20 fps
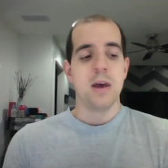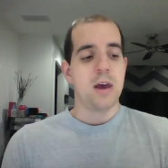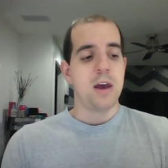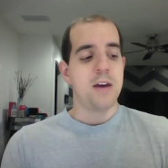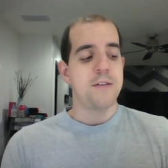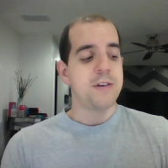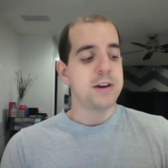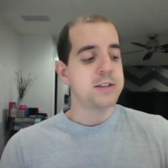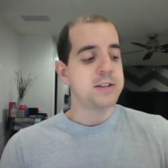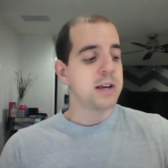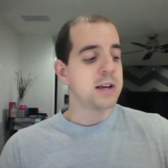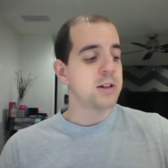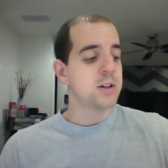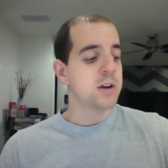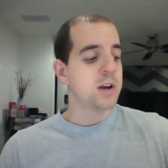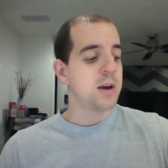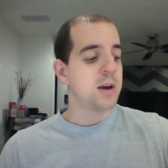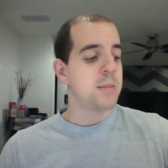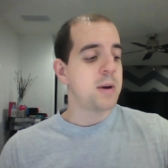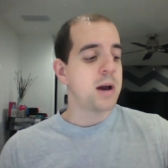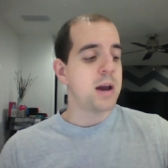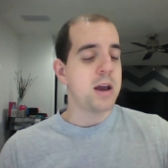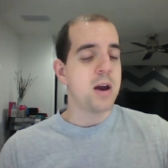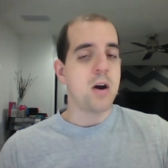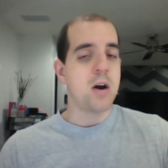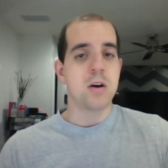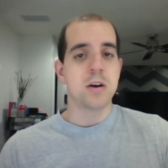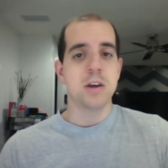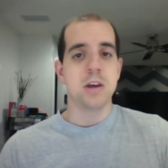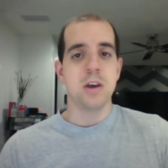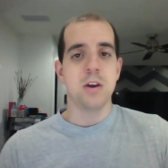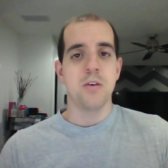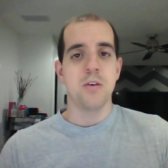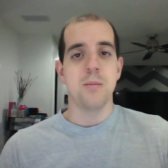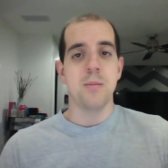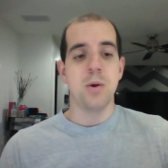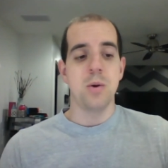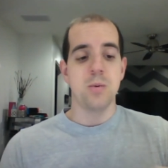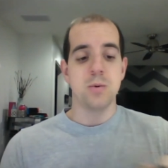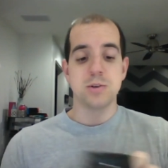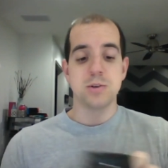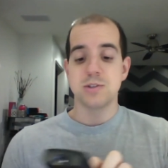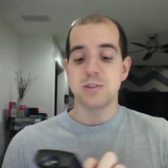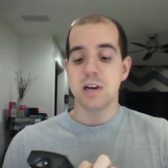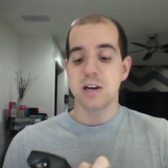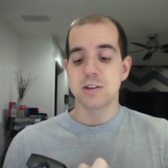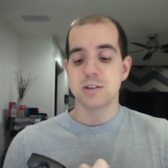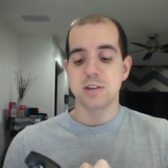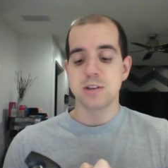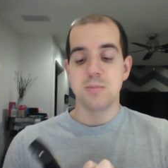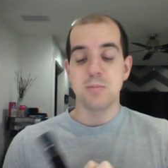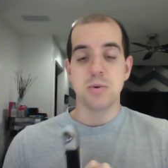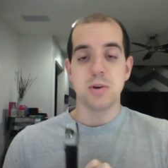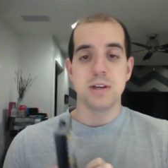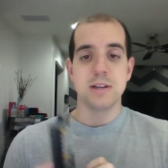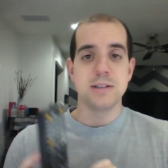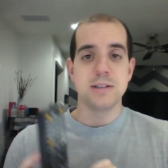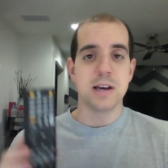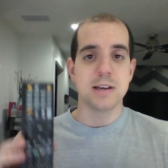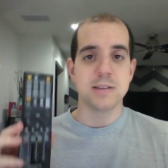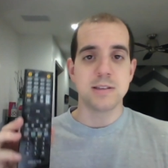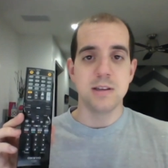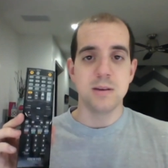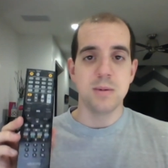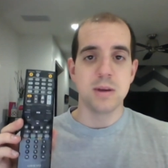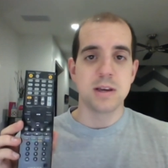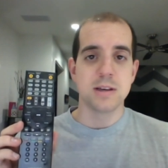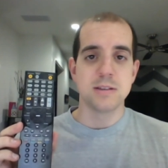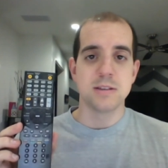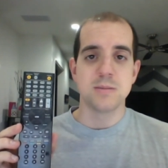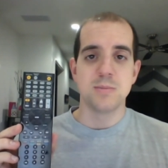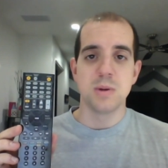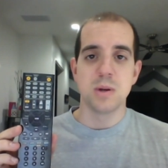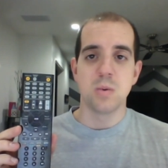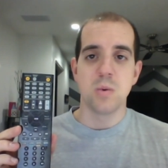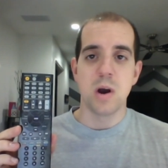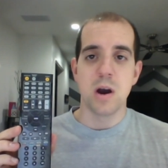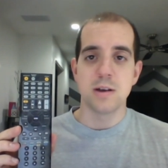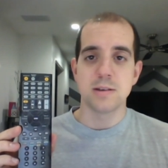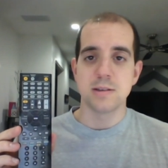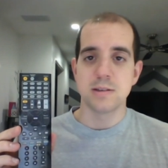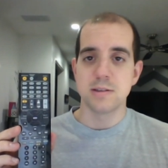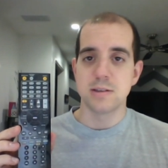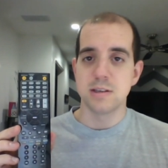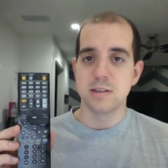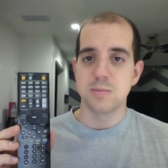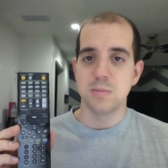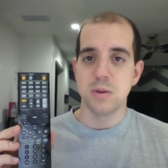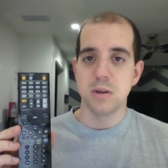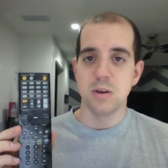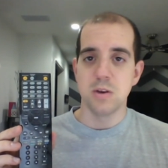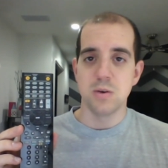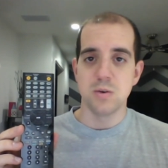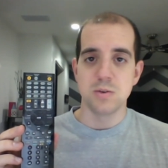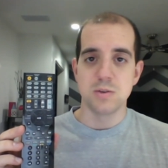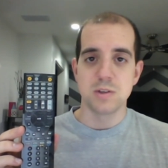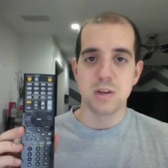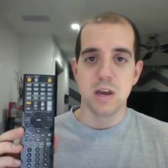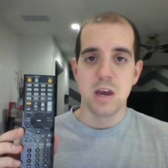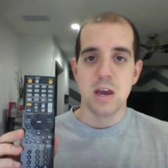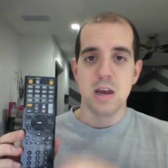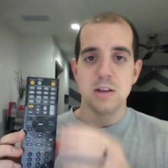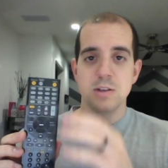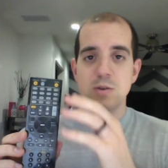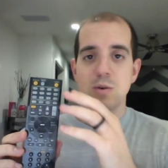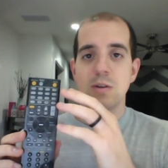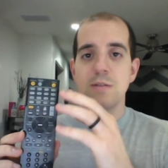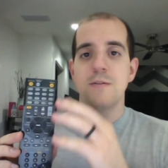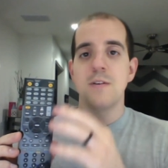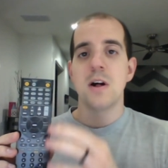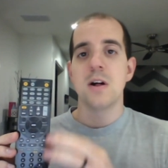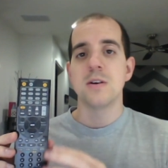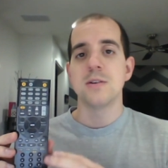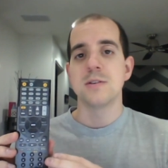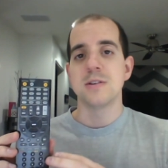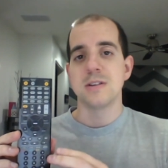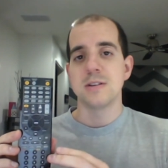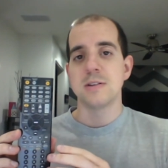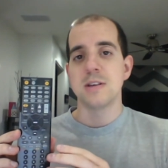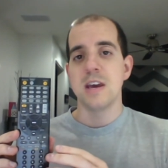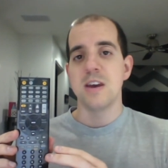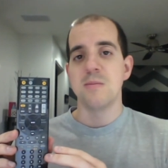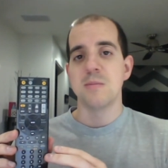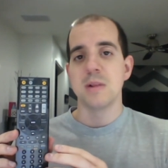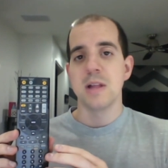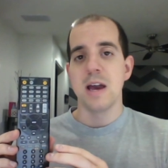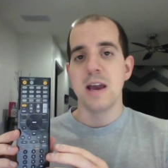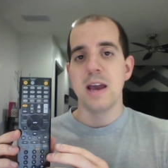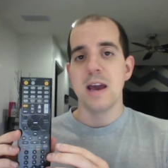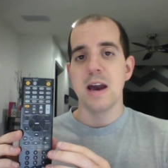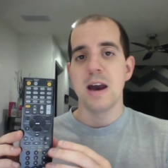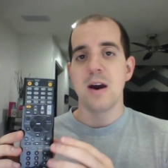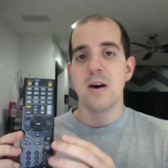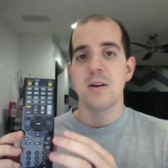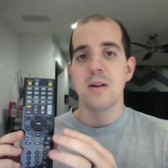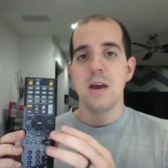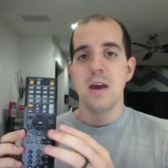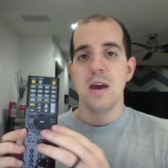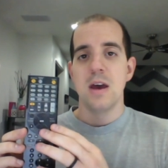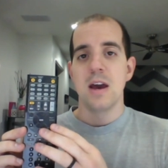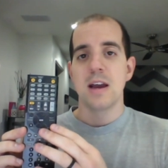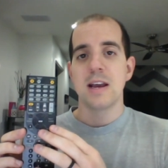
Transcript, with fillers: If I take a look at my Onkyo remote, which is actually pretty dusty because it's been a while since it's been used, it sort of follows the same layout.